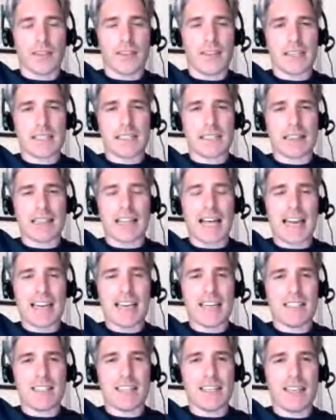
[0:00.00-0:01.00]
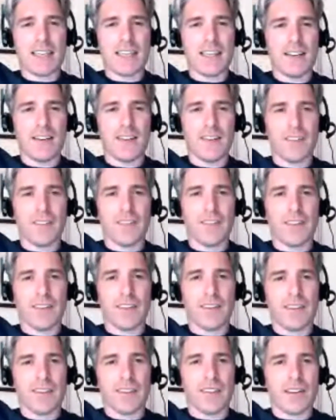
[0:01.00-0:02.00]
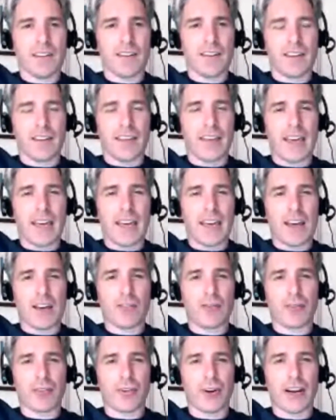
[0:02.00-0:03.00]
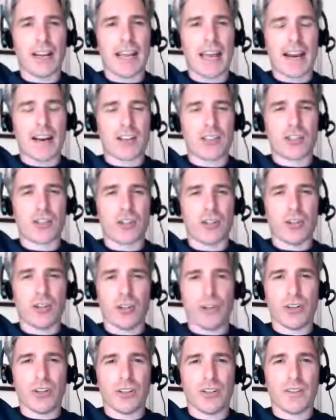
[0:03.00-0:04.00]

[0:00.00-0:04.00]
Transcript: This lazy, carefree attitude